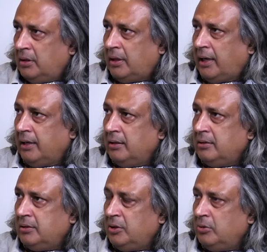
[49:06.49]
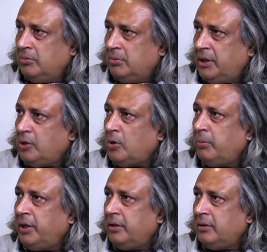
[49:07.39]
And, you know, the
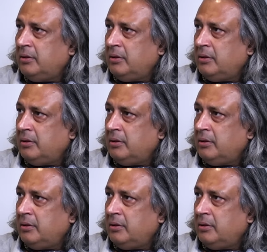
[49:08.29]
economy